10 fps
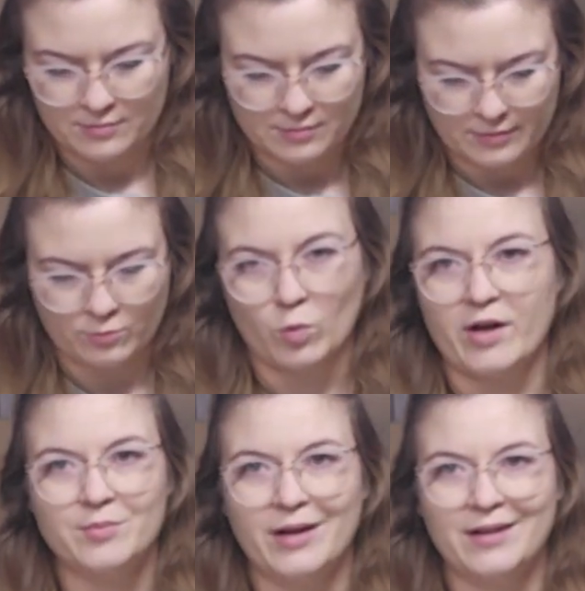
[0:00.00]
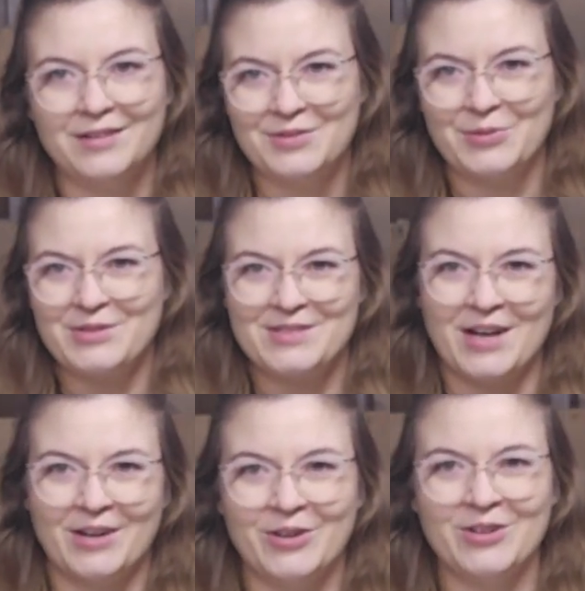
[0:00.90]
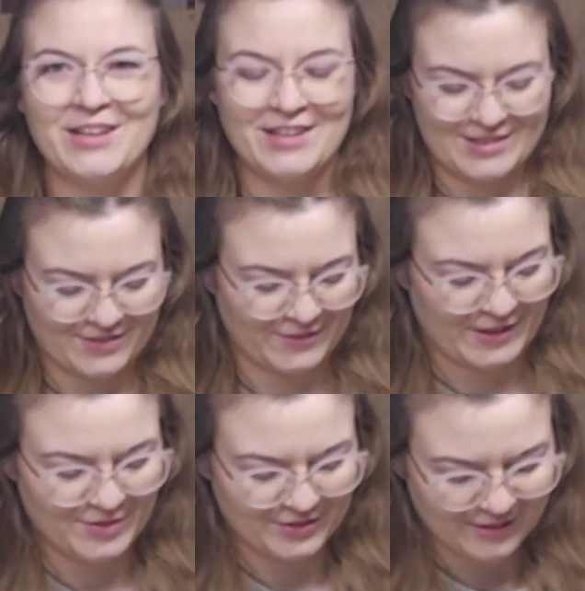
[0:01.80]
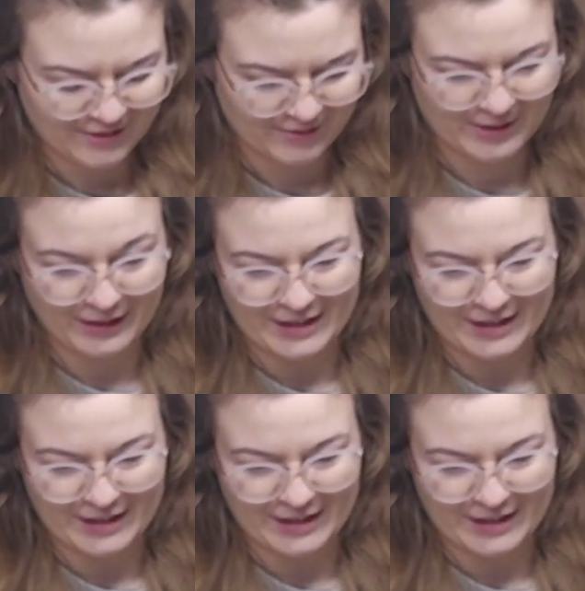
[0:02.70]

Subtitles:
white paint, so it's not going to look any different, really.